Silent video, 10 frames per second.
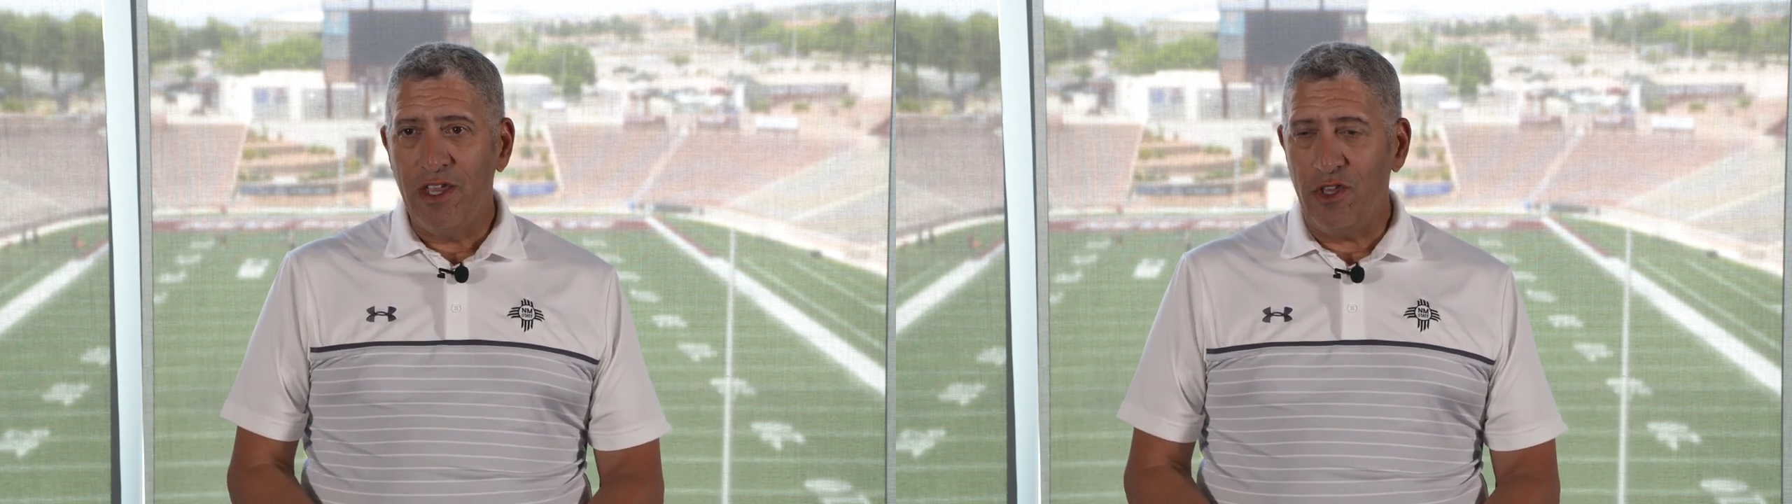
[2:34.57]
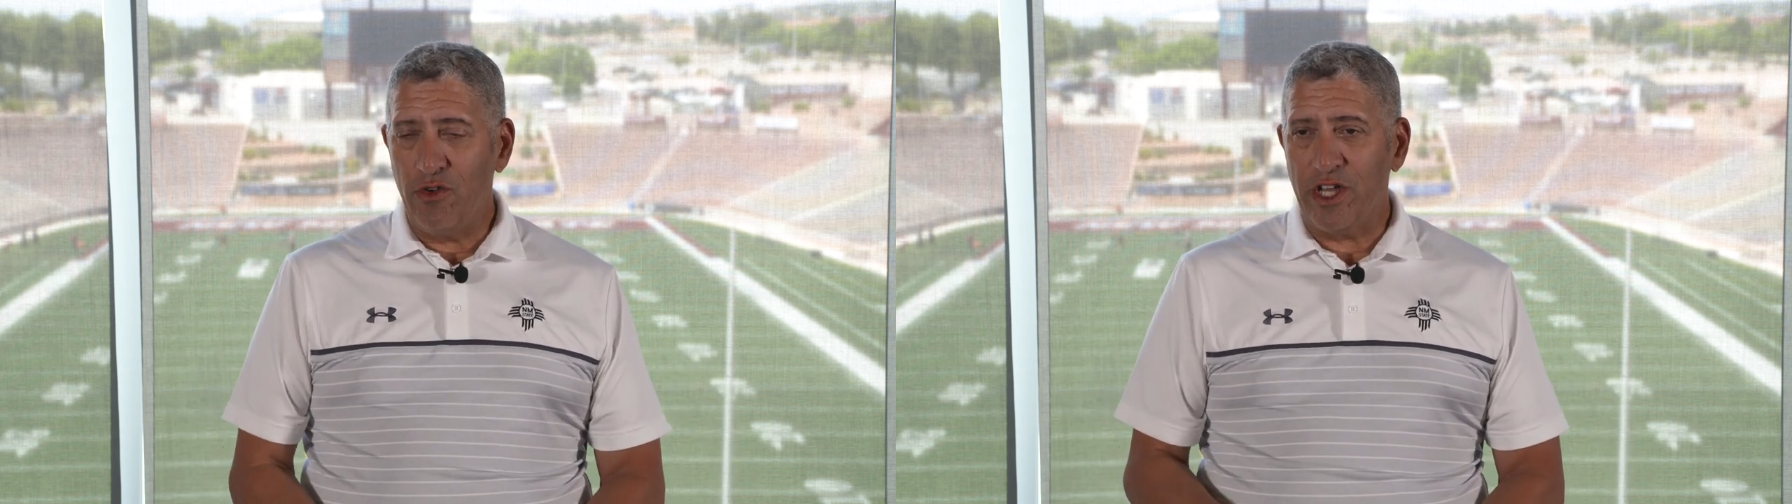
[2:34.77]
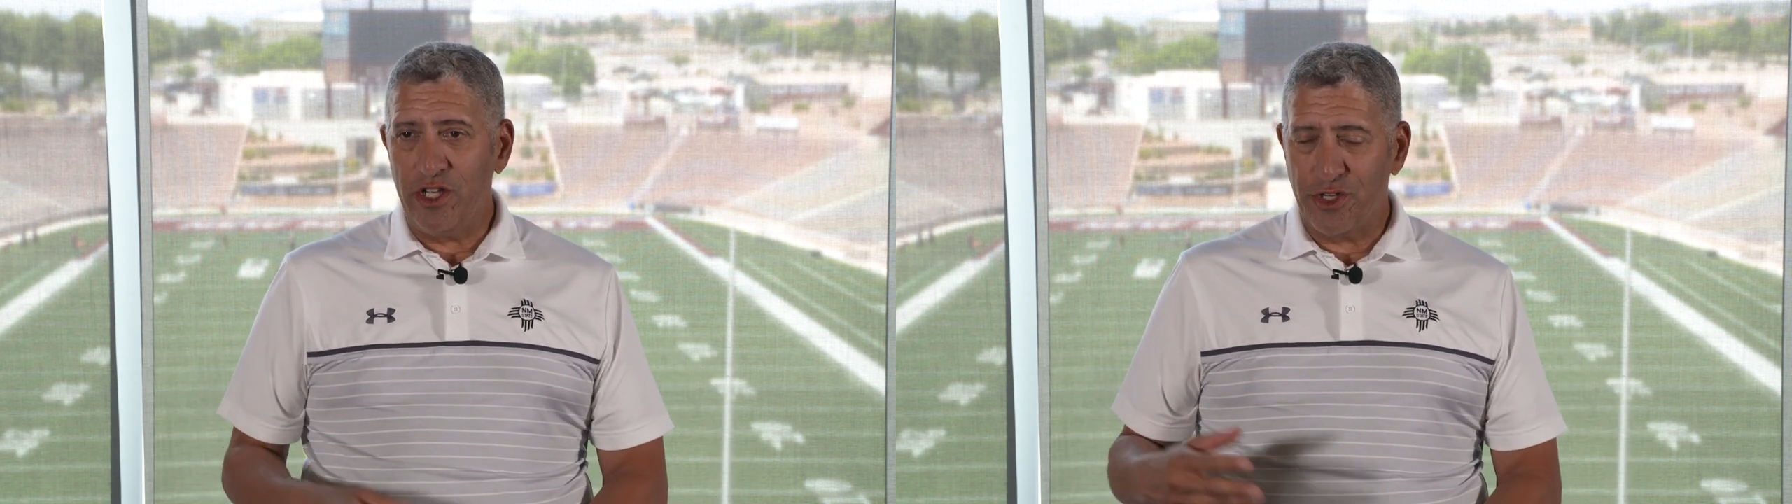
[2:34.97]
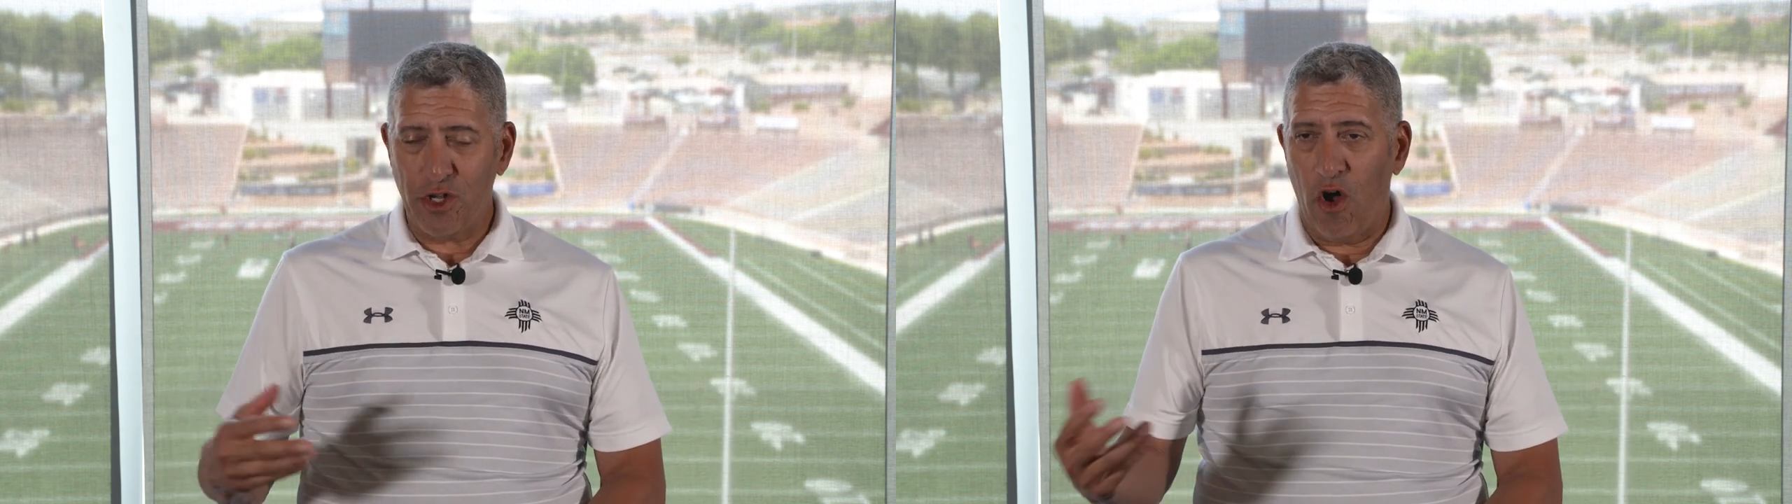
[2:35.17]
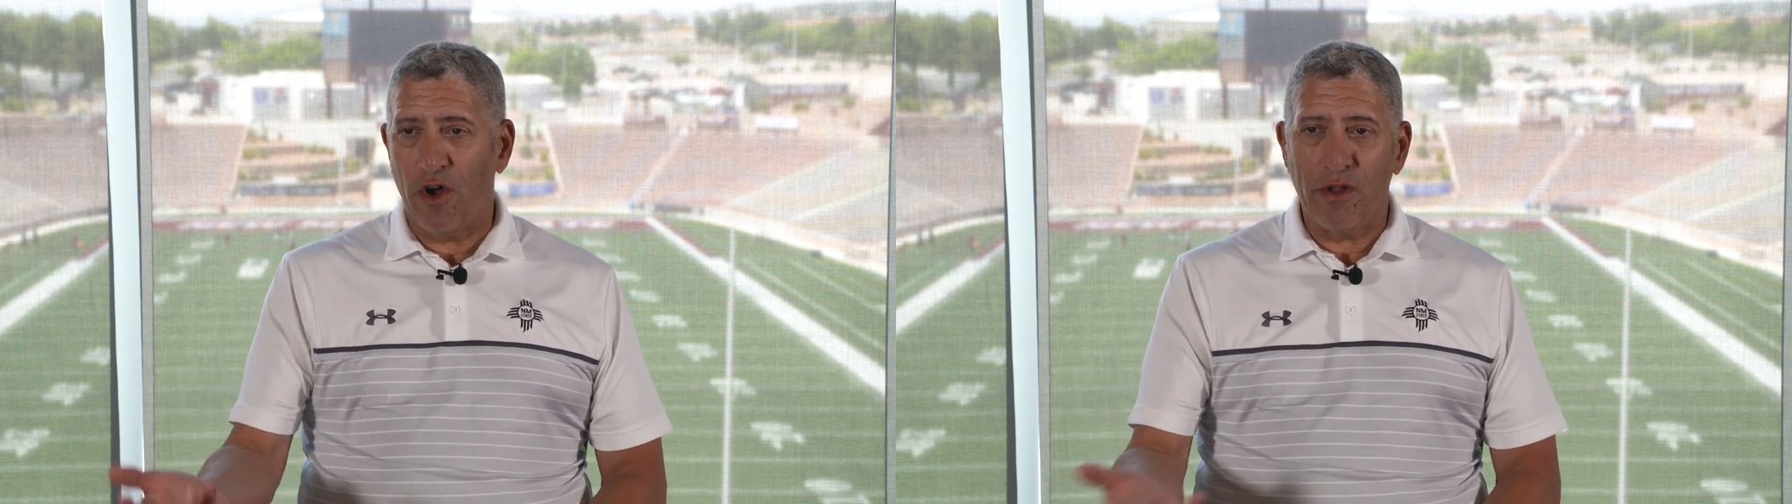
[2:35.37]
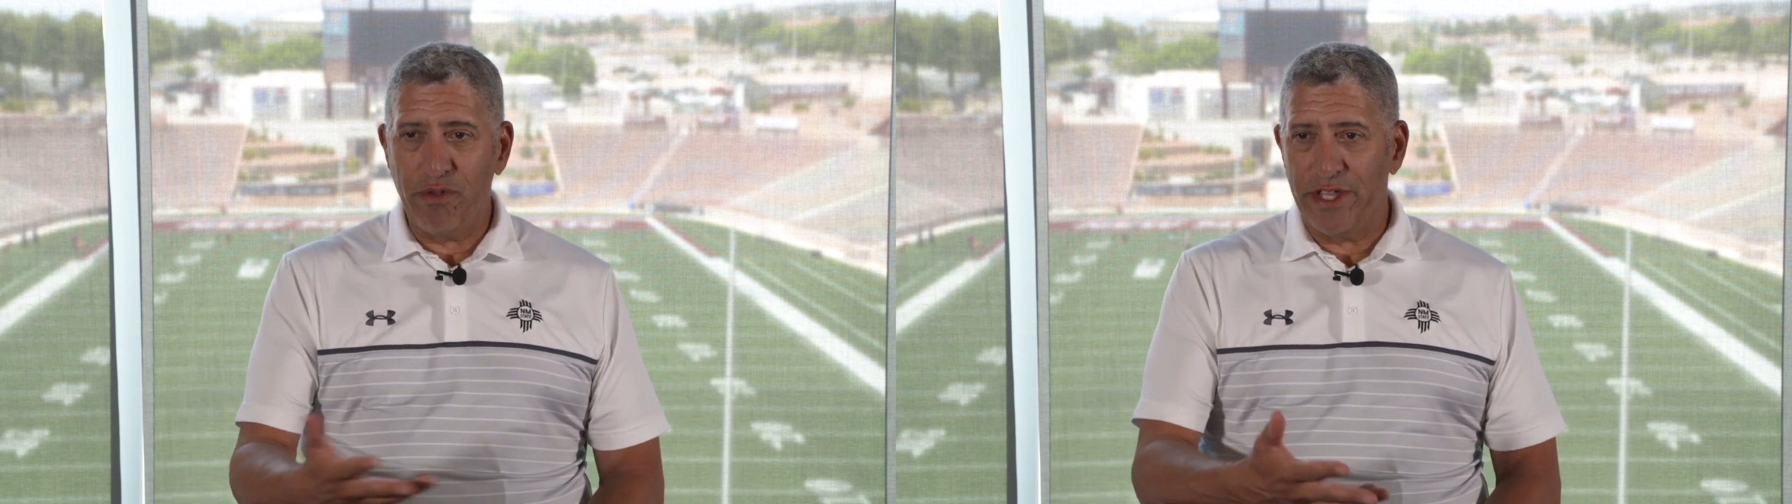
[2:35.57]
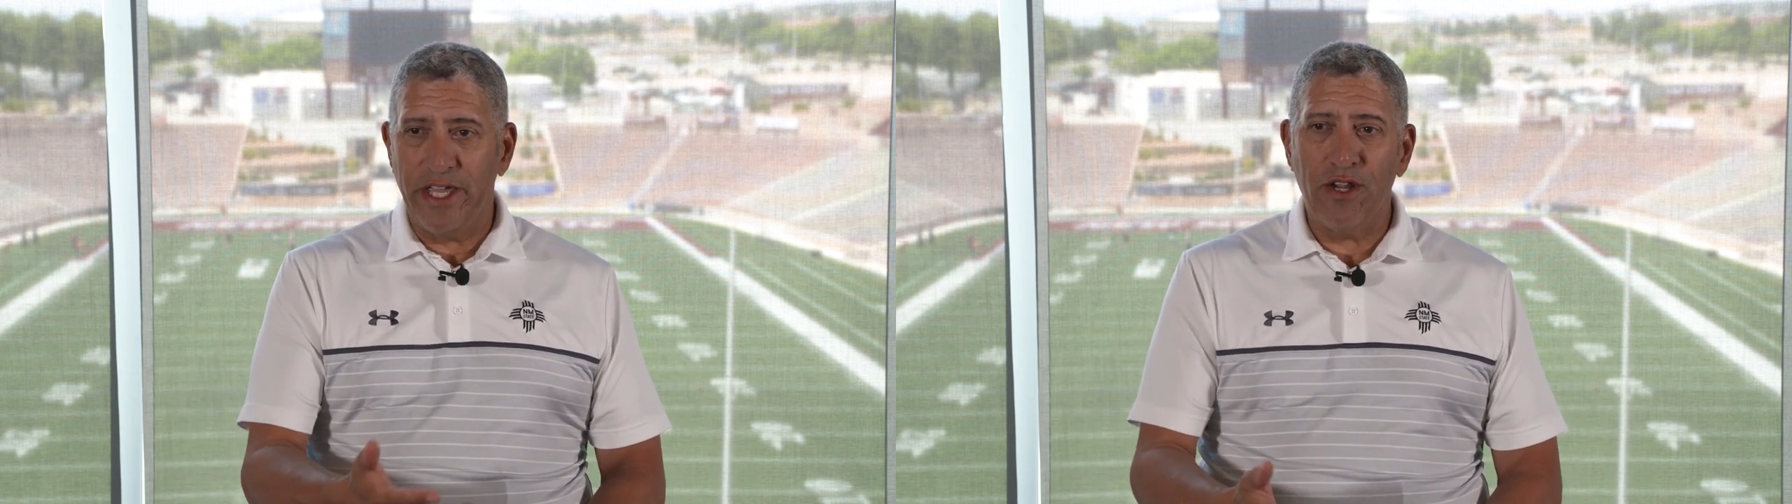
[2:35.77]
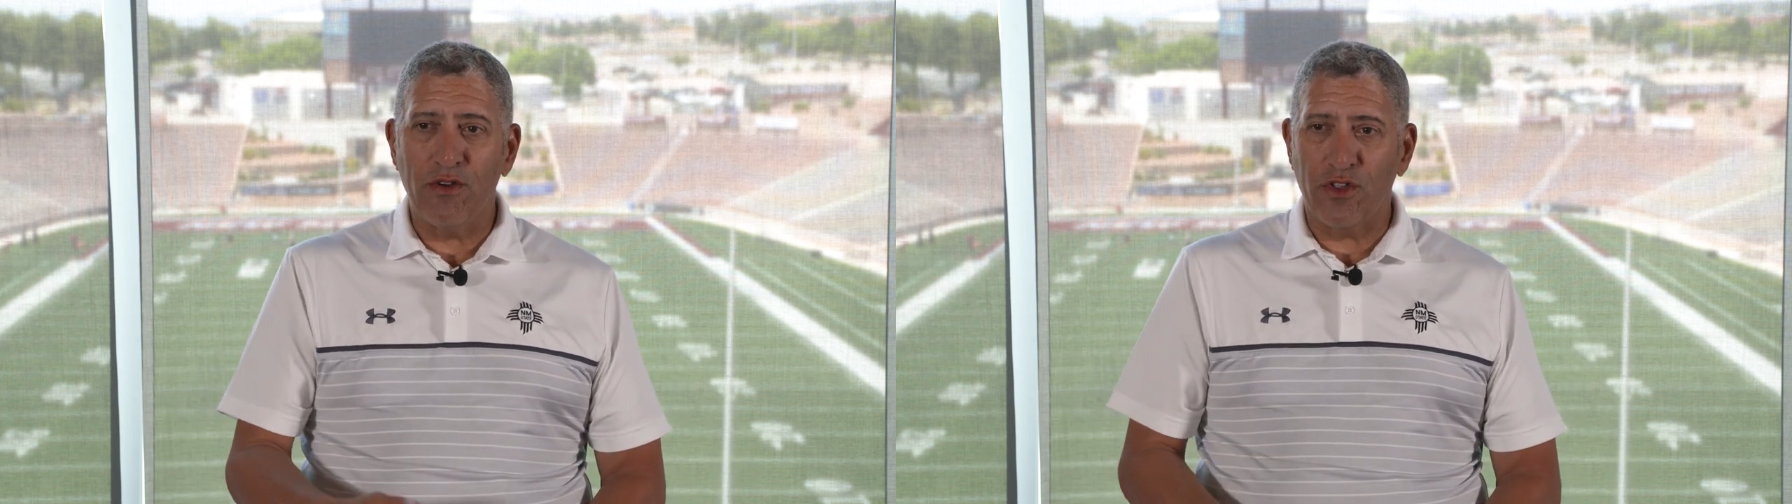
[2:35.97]
you can just audibly
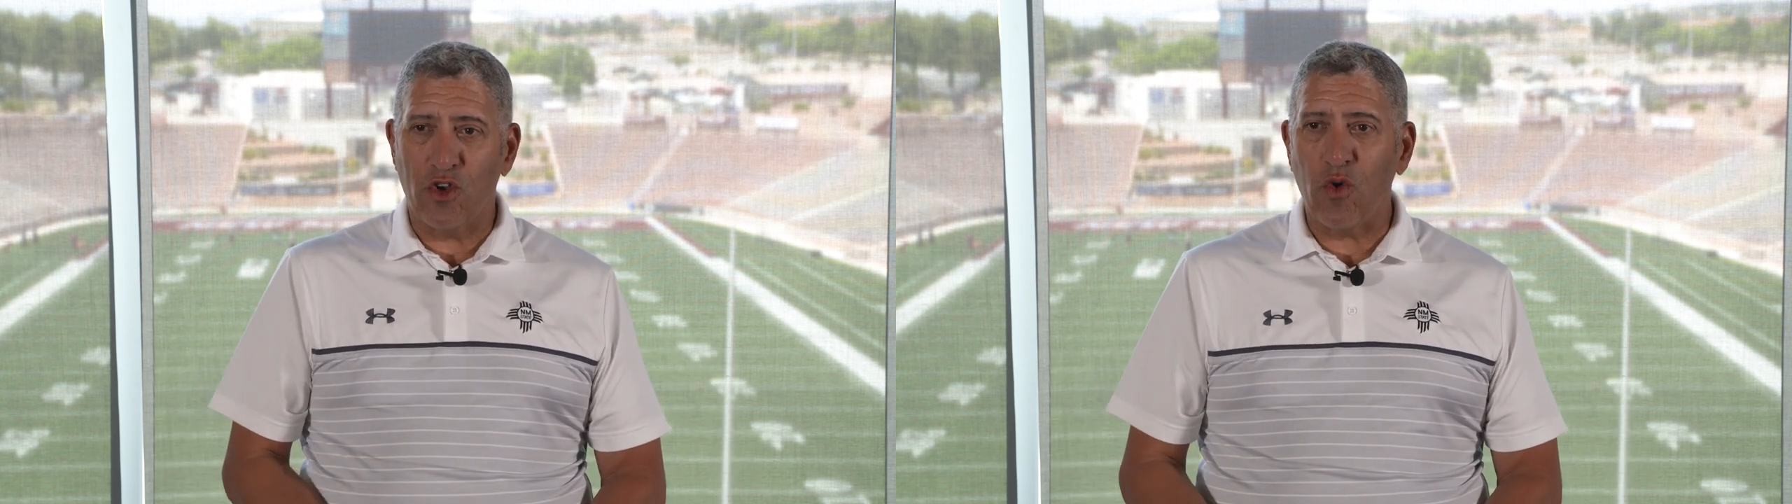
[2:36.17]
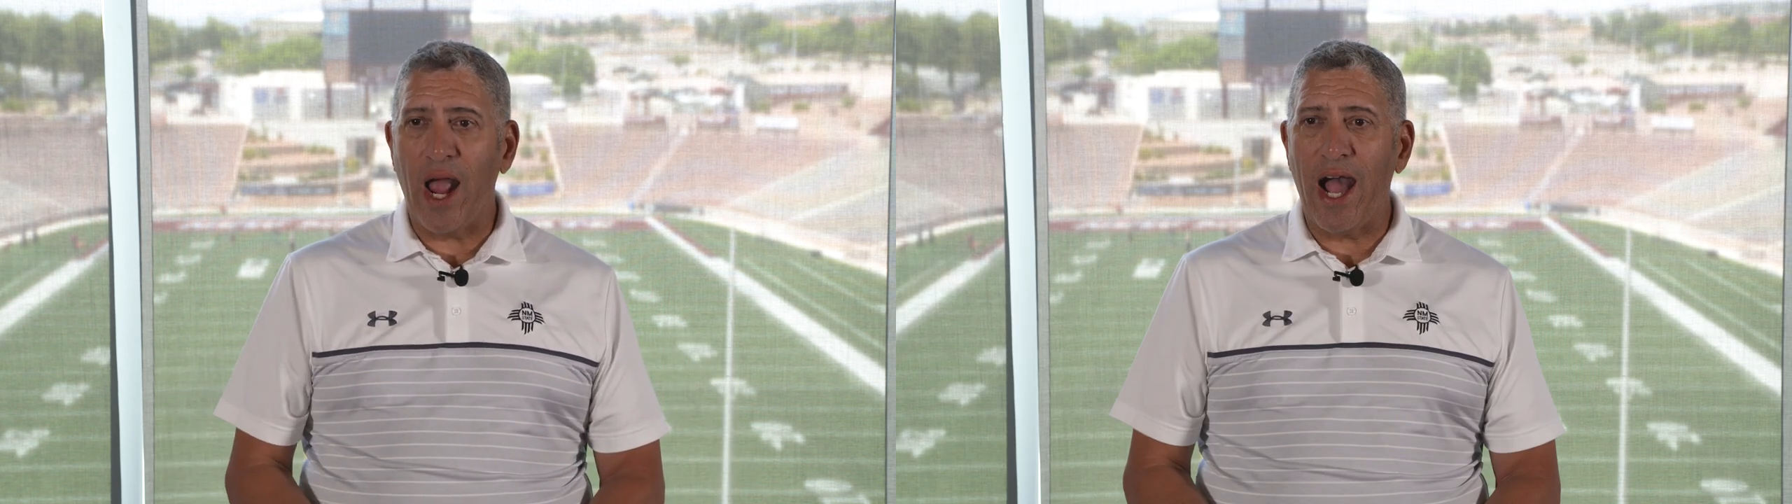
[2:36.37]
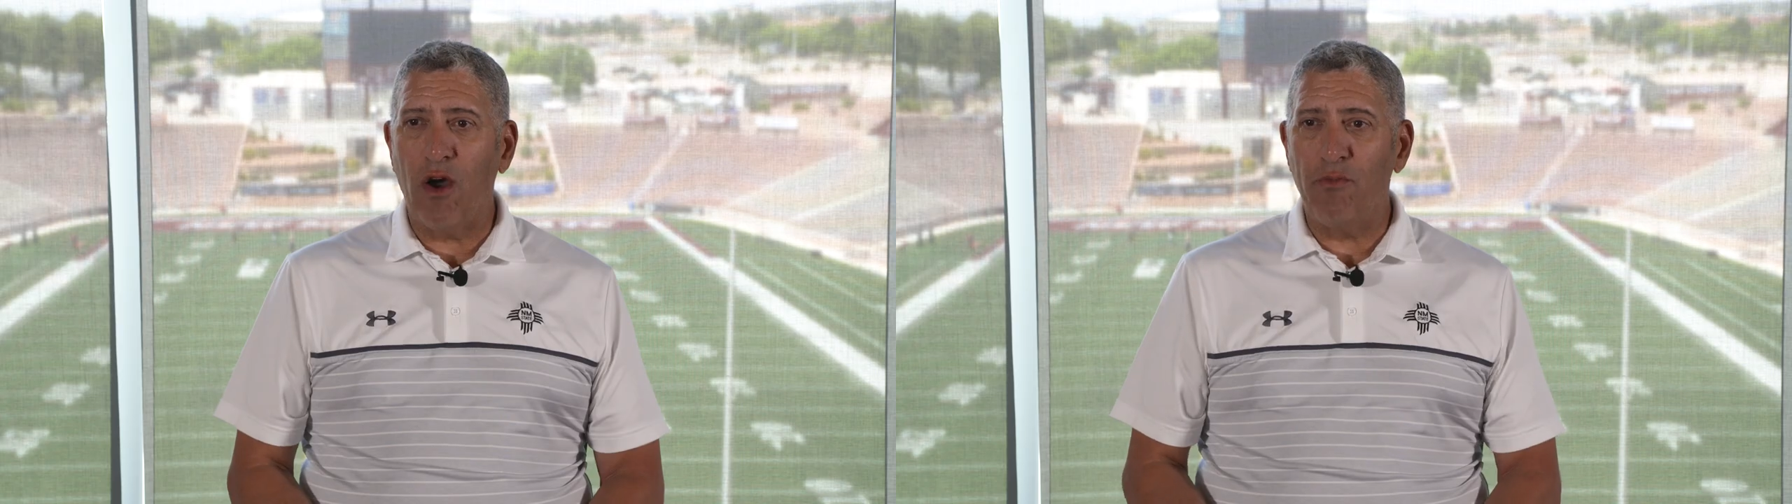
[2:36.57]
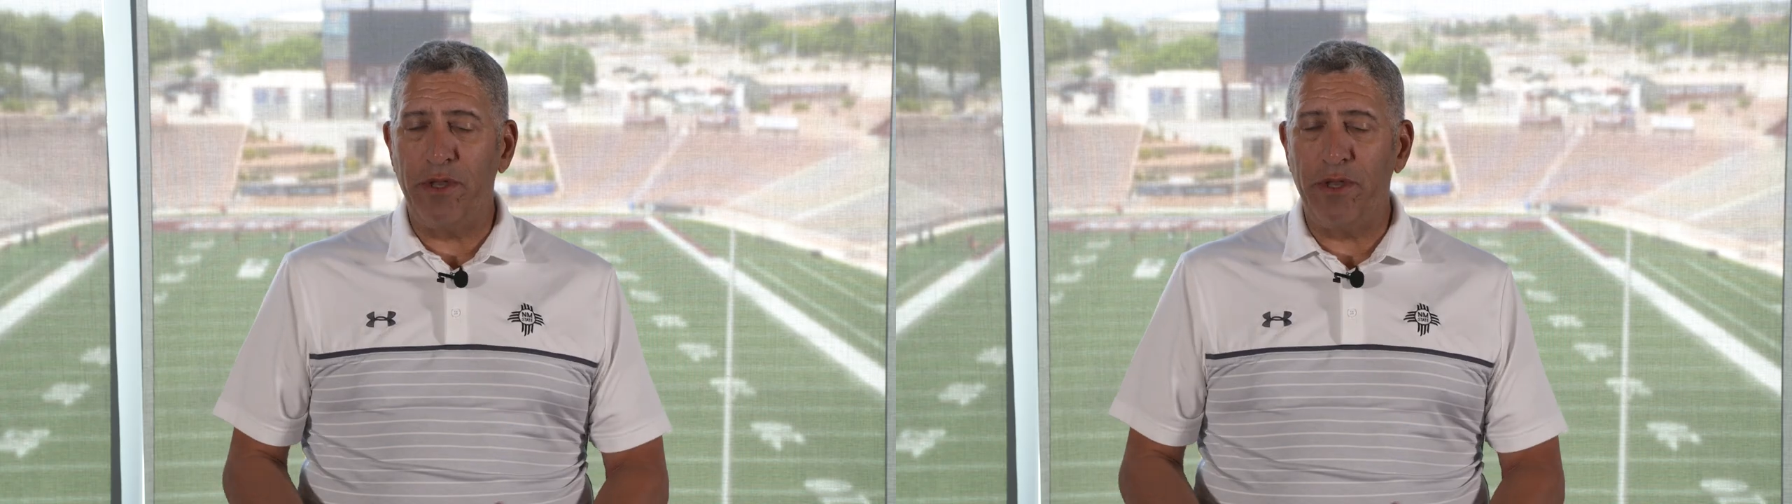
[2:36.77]
hear the crowd crowd